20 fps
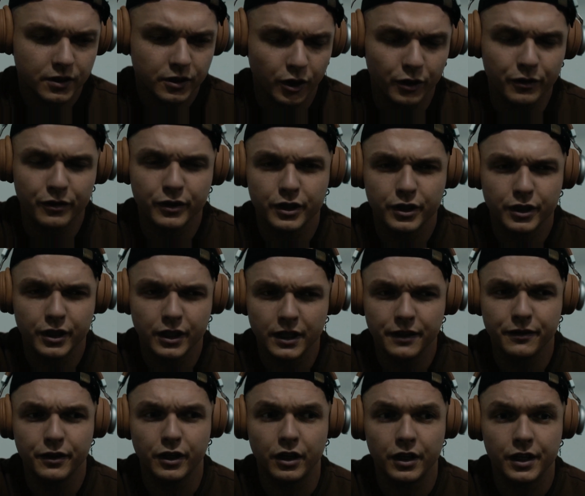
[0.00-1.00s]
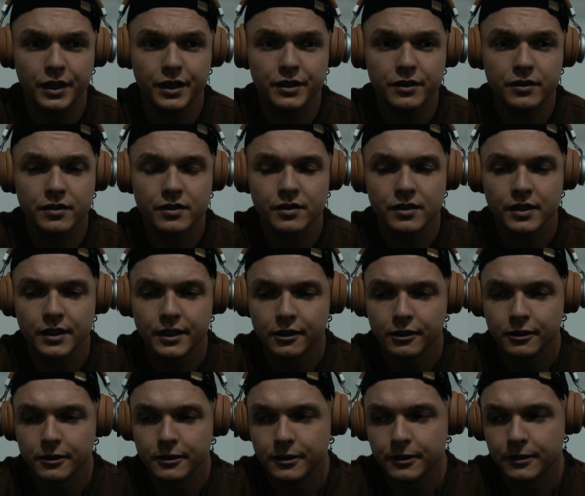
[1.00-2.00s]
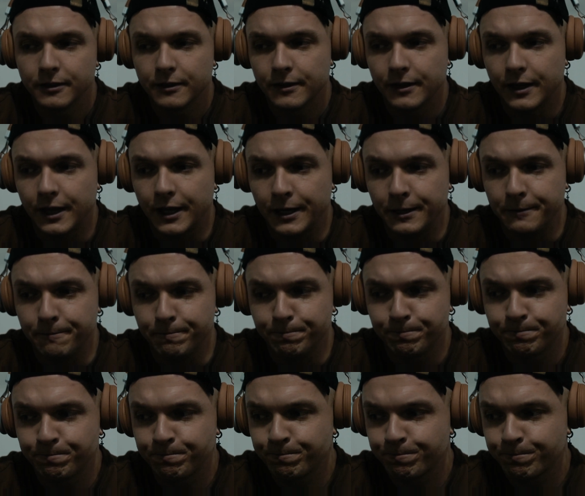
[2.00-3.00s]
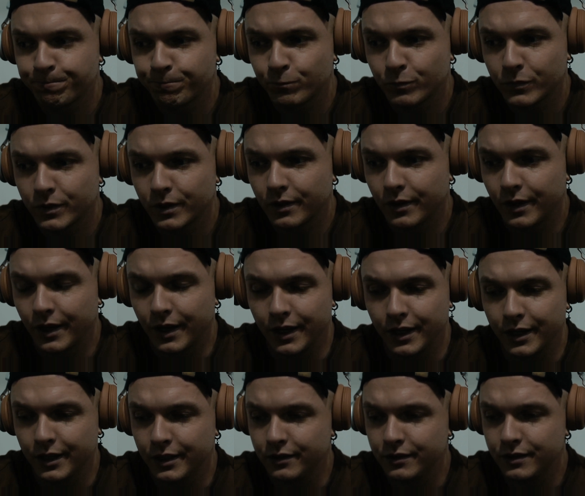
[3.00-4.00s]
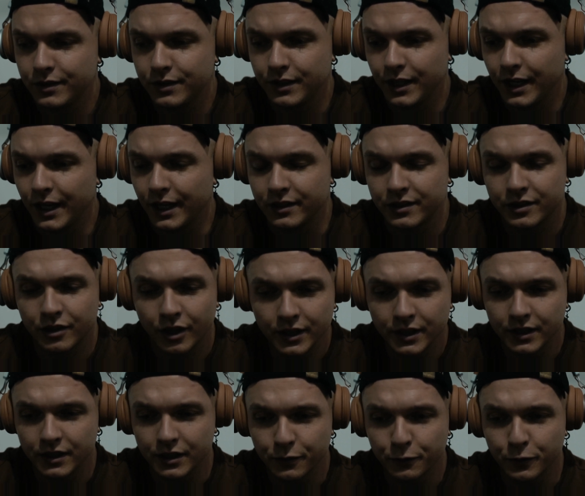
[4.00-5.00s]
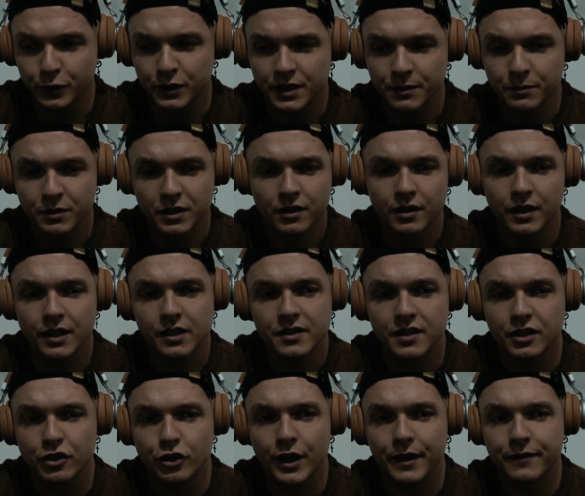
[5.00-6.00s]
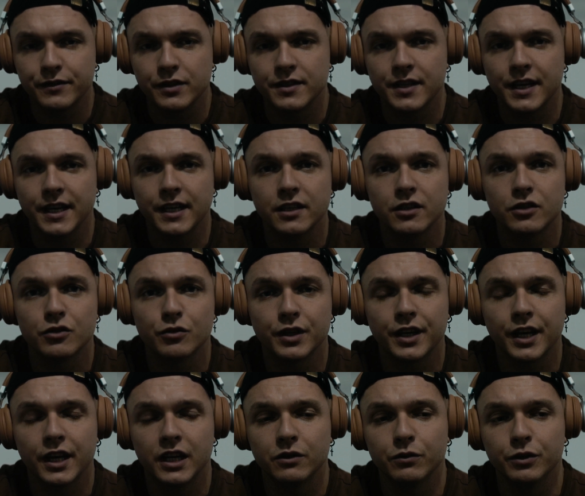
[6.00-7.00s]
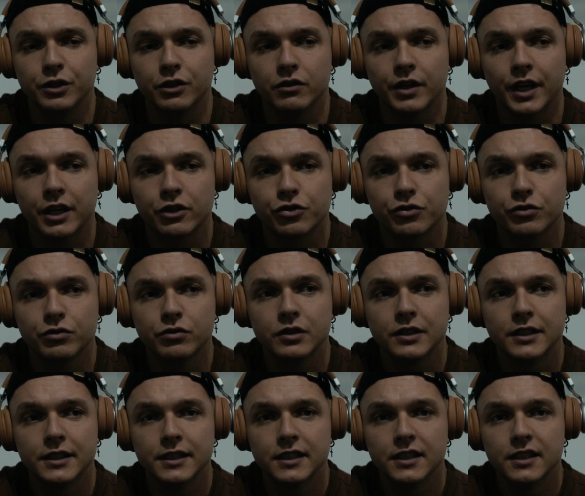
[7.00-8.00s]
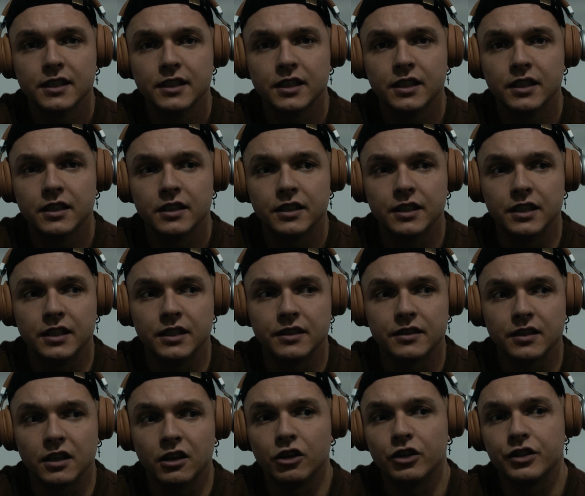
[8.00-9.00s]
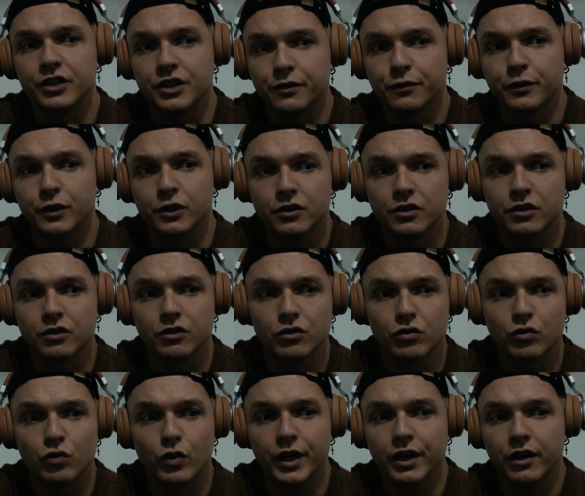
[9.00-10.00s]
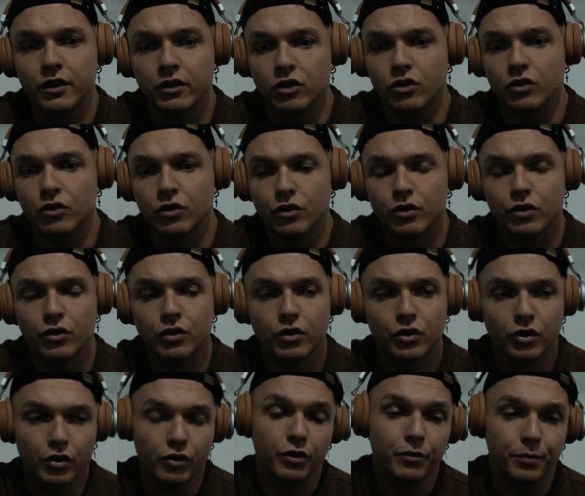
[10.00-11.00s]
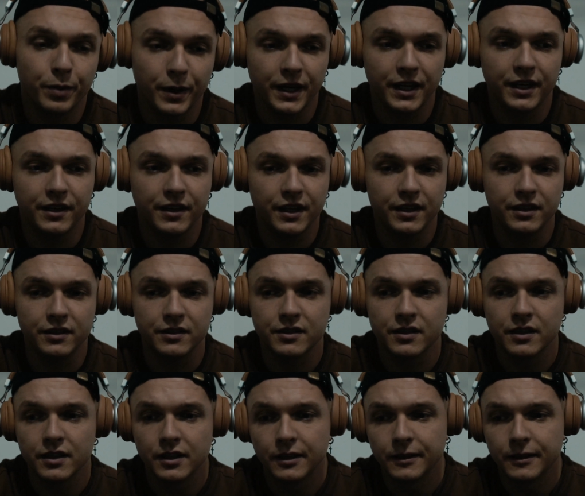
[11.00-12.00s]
over 11 years. Um, and yeah, it's slightly different. Some of the things that you have to take into account when you're natural is a lot different to when you, you're on PEDs.